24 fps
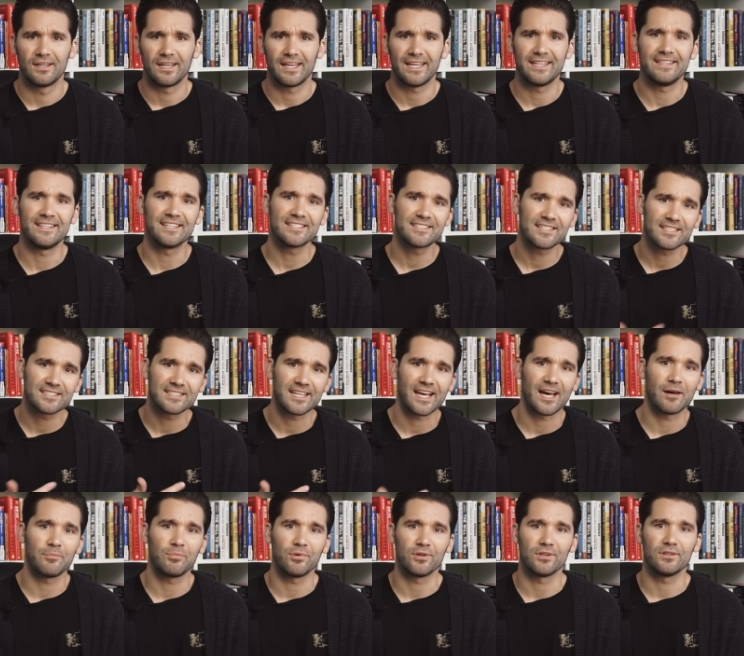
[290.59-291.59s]
In this
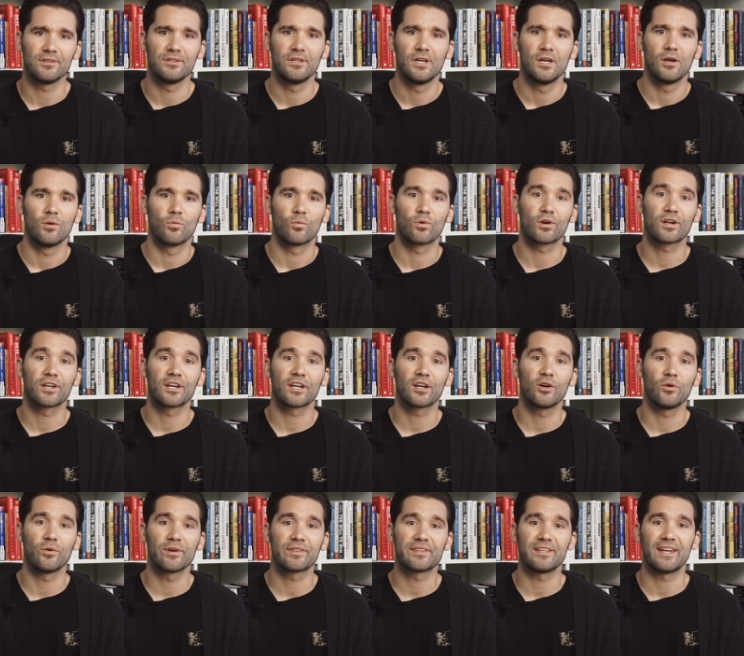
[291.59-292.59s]
example, we're going to
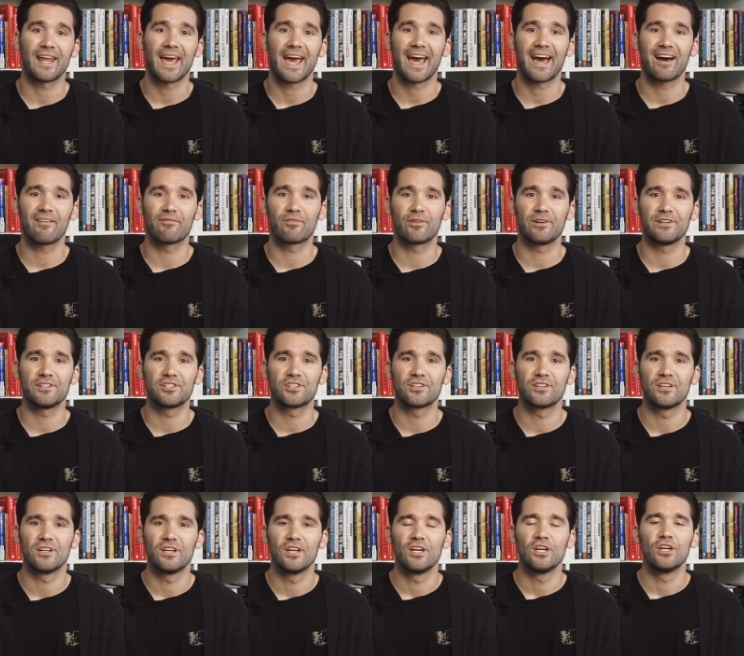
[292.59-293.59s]
go with an average
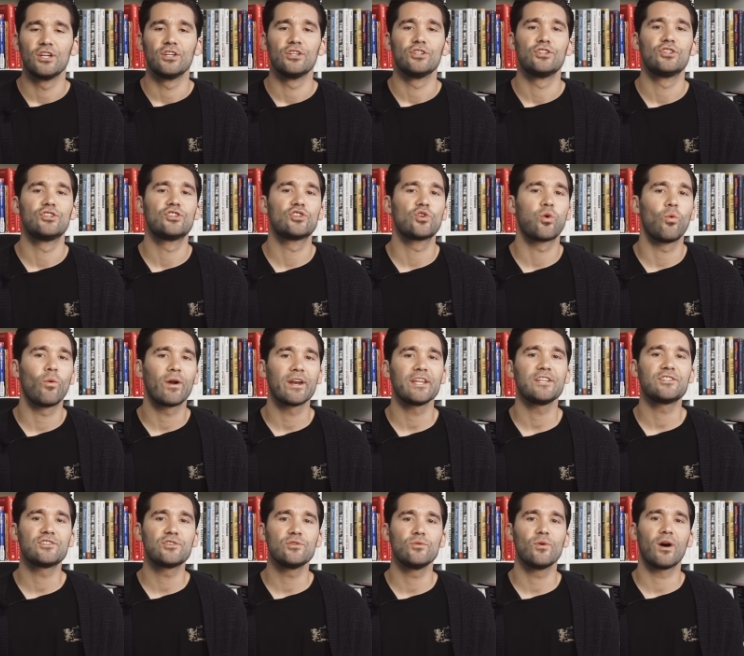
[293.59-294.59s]

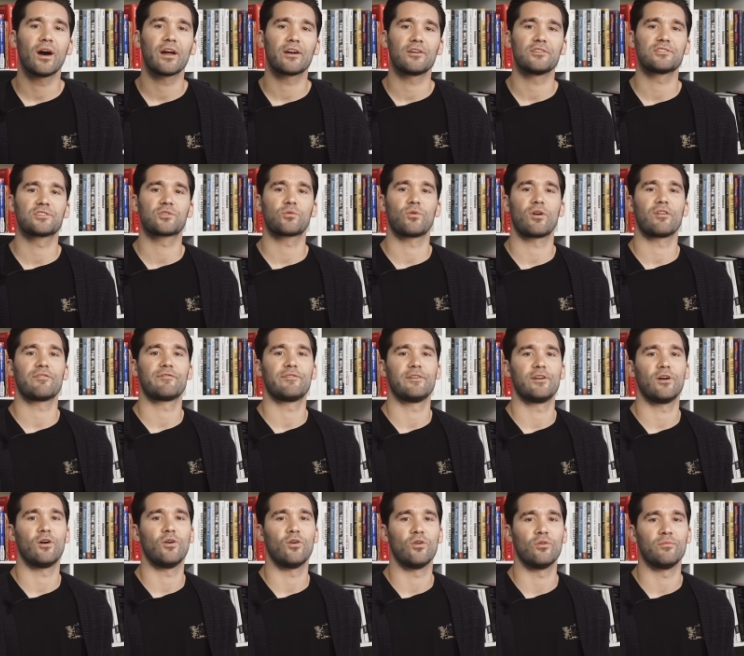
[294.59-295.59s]
2,200 square foot
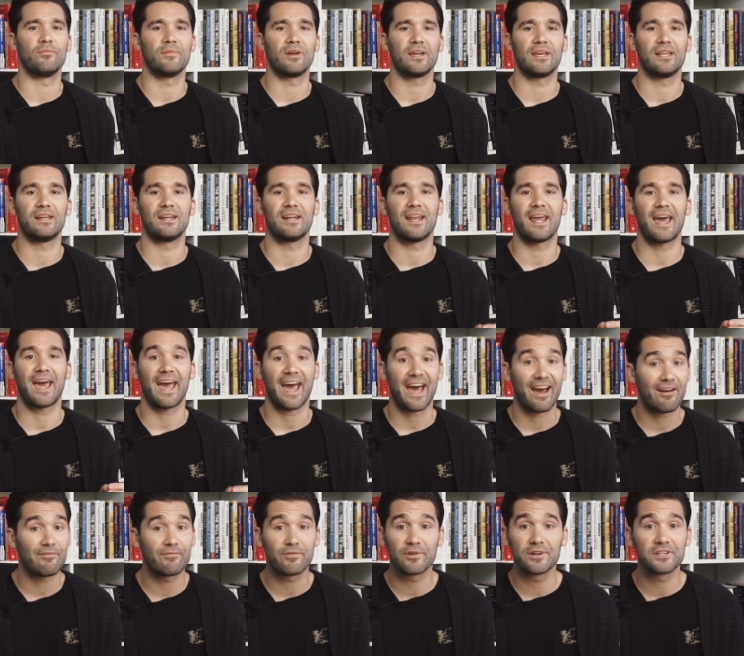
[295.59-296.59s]
home in an
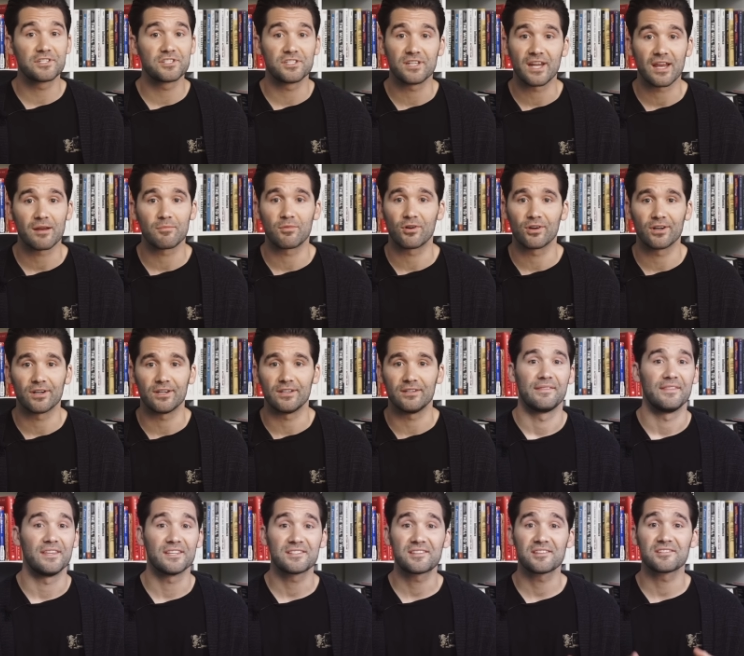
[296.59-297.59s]
average neighborhood.
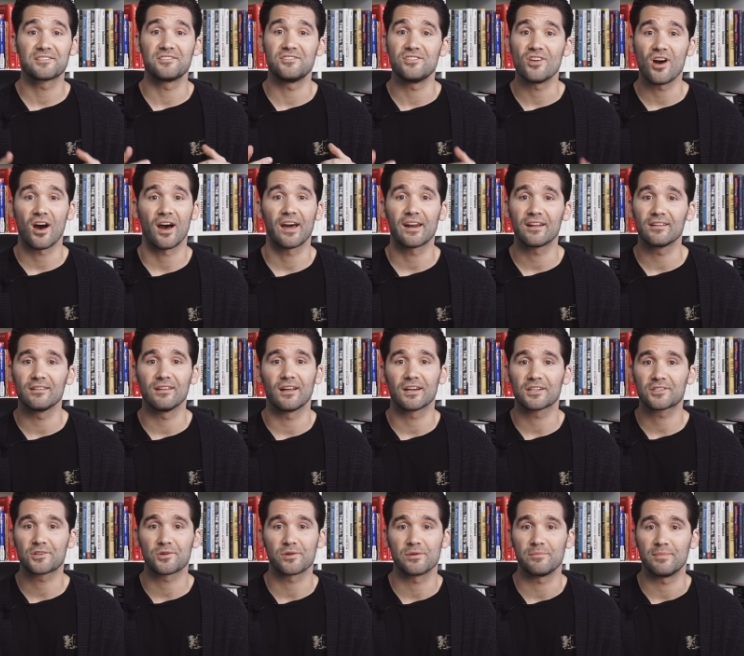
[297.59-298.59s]
This is not a
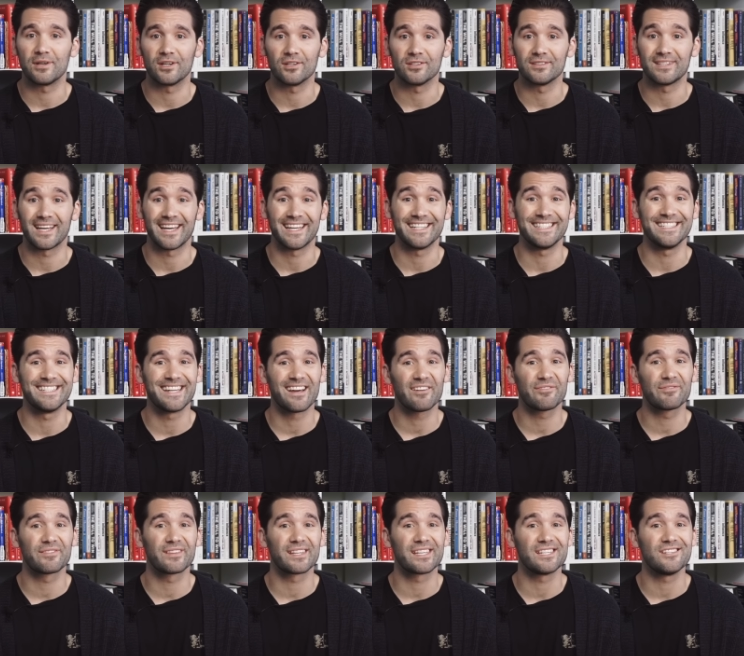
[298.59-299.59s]
luxury build and
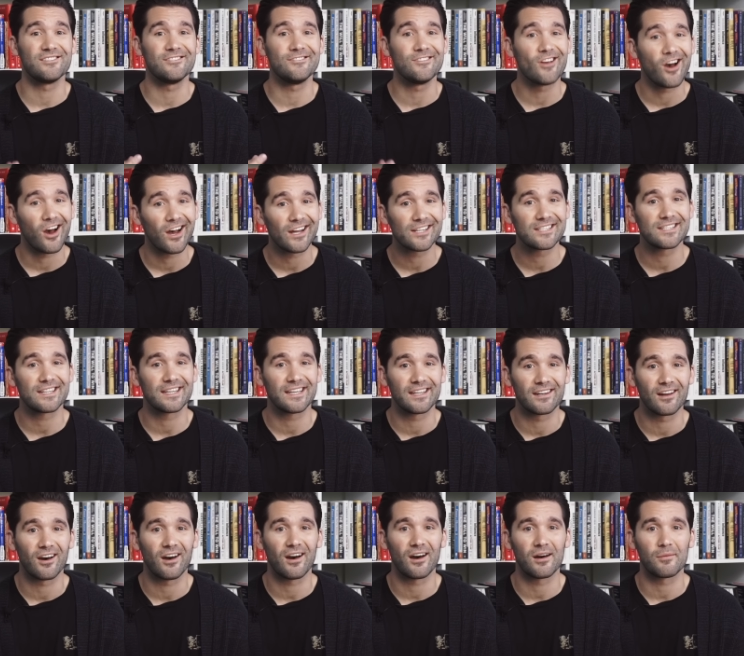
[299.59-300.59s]
definitely not in
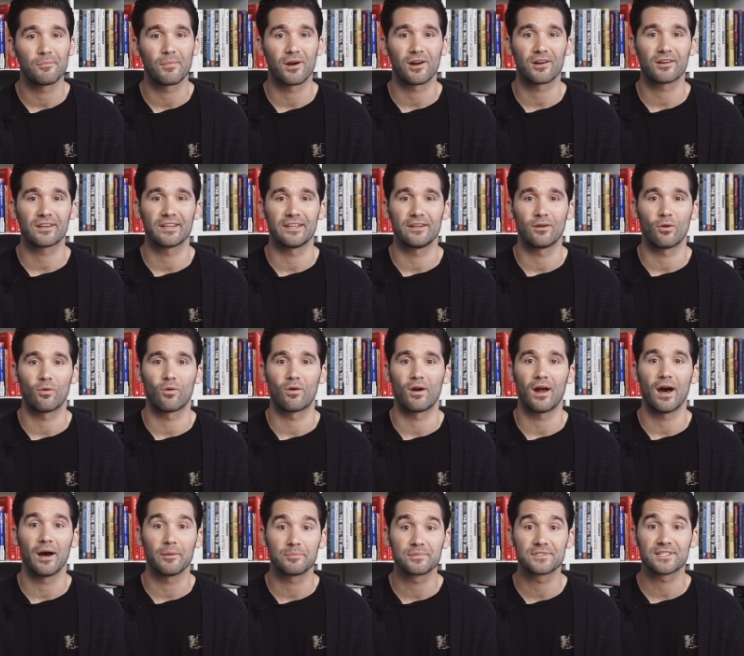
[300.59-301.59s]
a hot market or
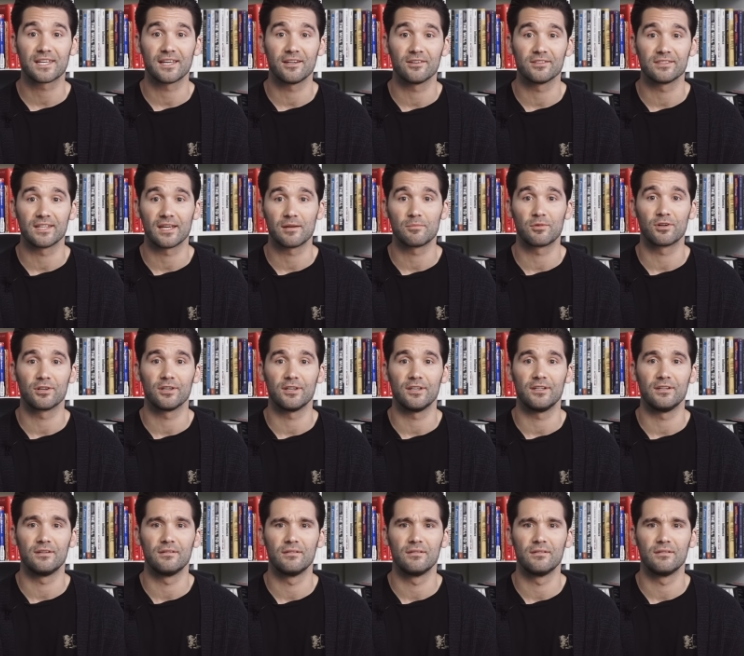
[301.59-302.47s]
upscale neighborhood.